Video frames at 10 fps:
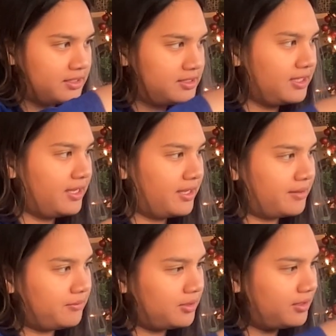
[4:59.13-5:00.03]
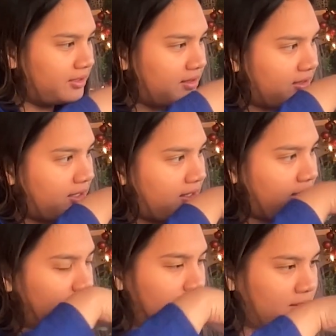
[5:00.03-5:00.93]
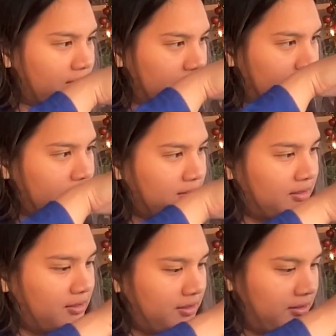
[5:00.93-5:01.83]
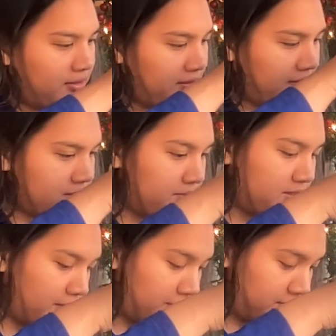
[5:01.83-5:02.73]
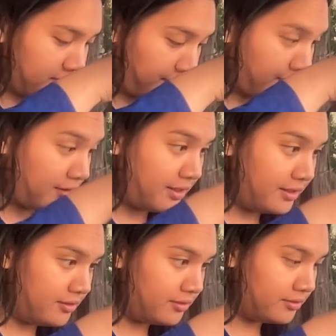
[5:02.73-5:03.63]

Damn, look at that. These materials are great,